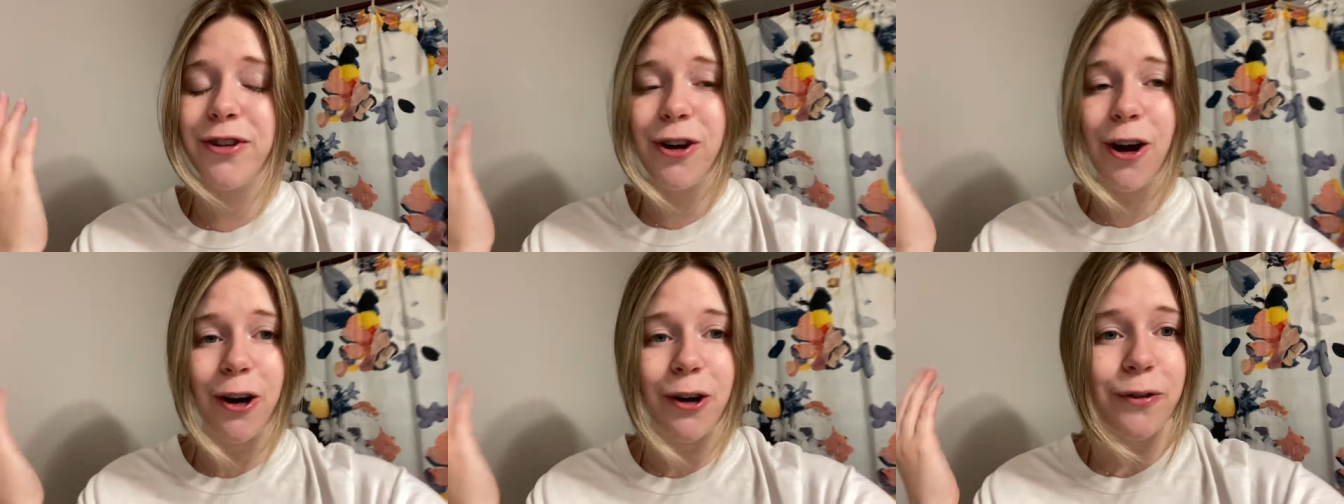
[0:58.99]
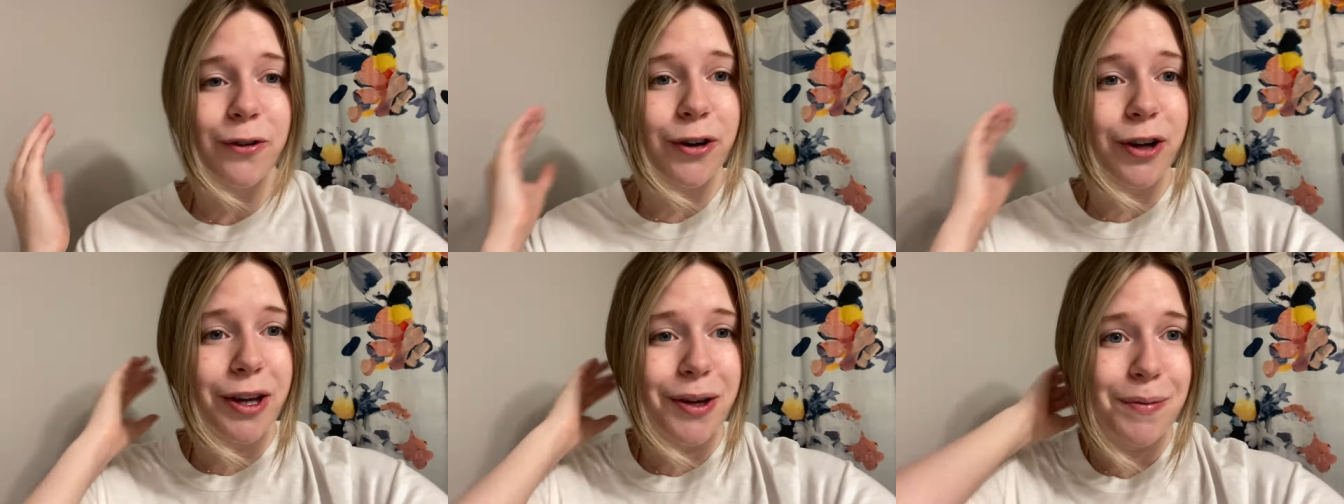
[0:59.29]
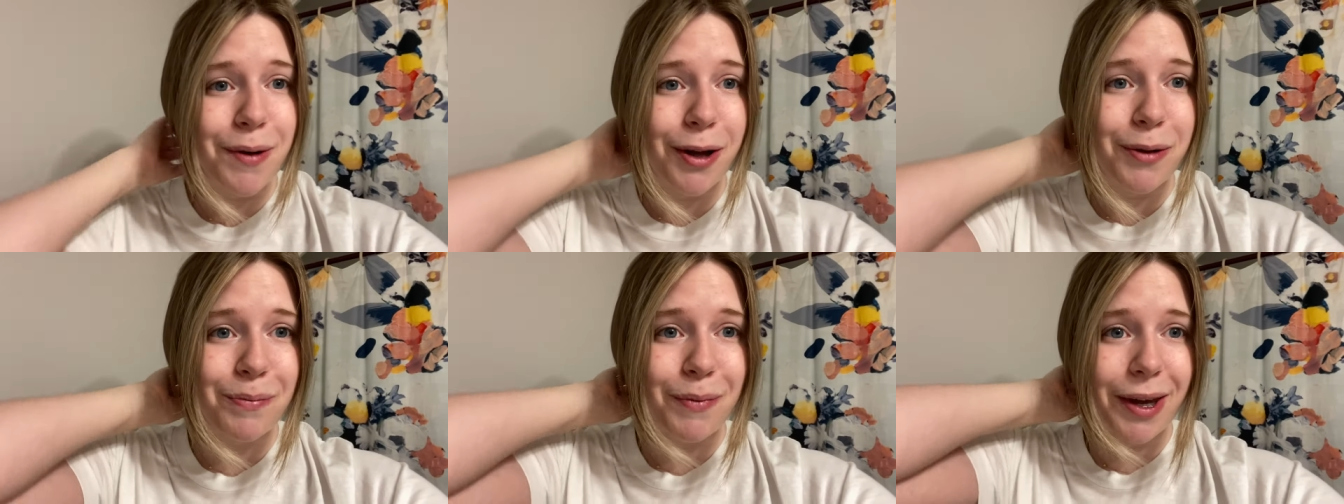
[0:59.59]
photographer
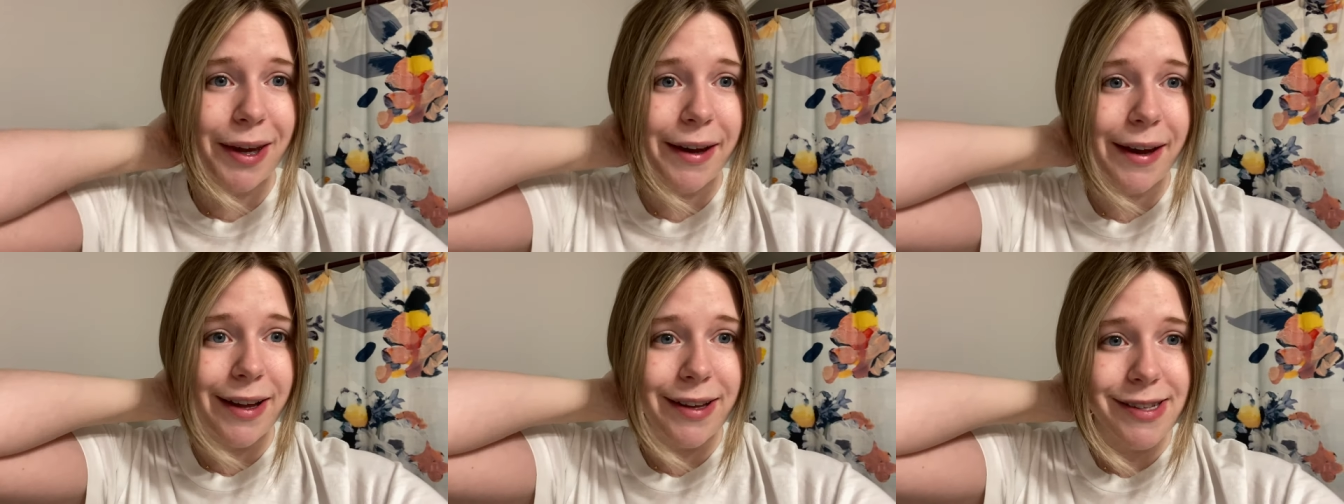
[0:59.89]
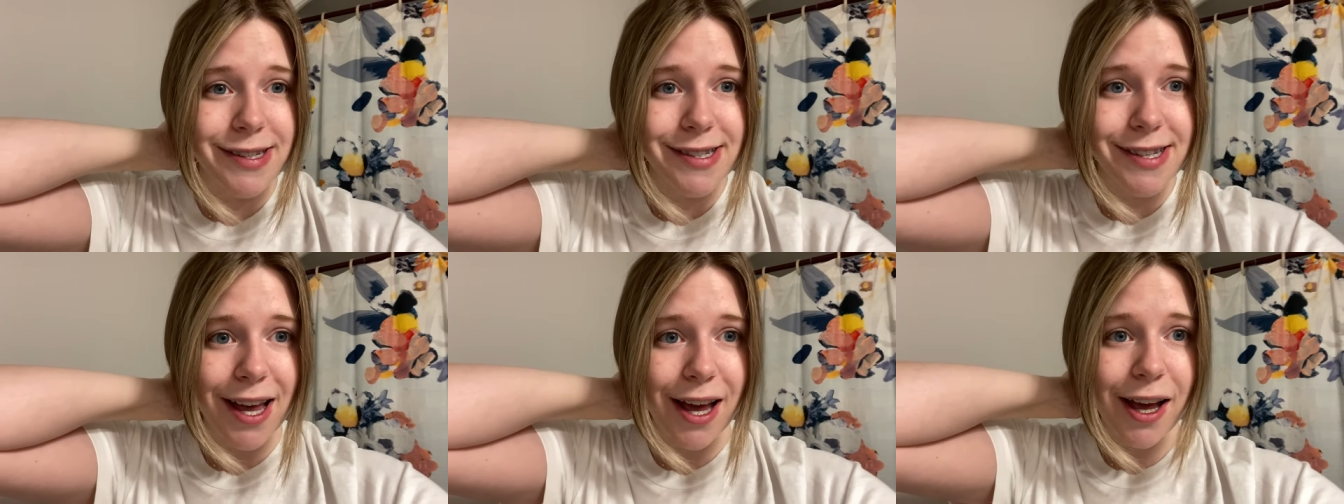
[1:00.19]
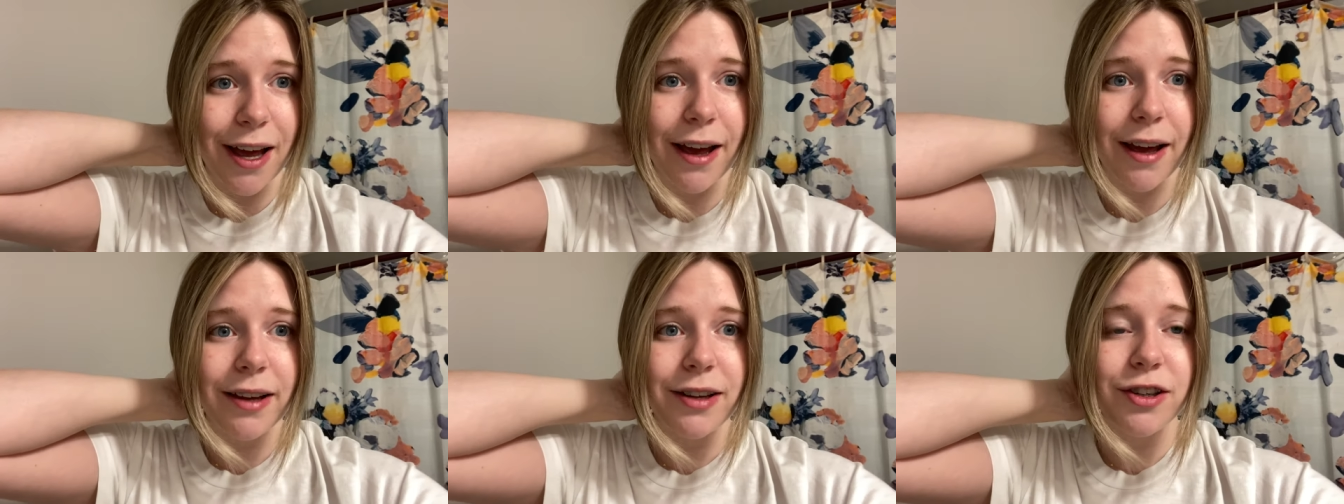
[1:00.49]
emailed me and
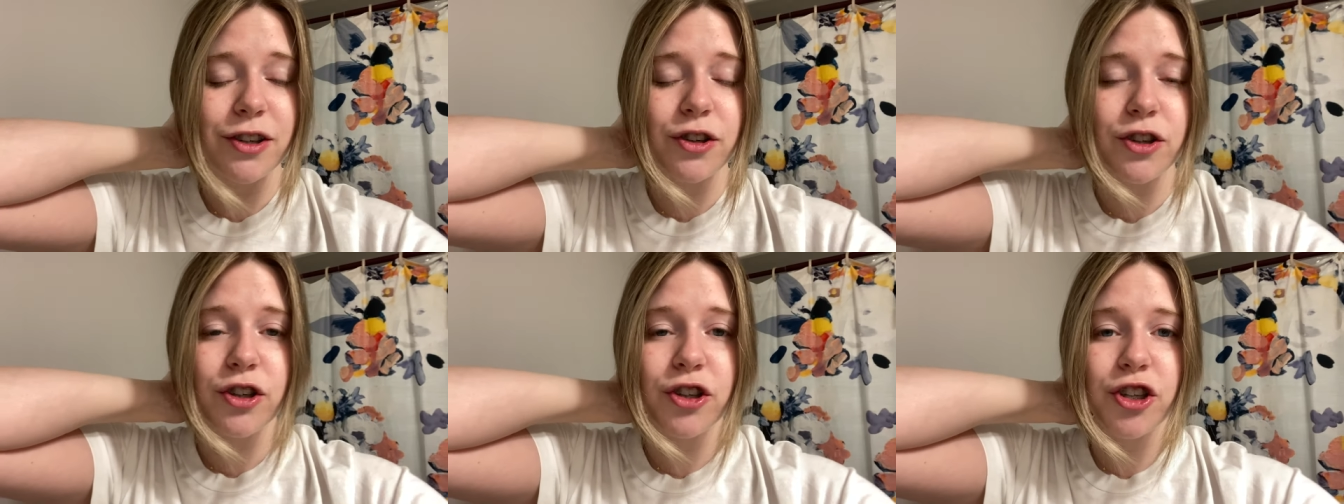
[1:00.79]
said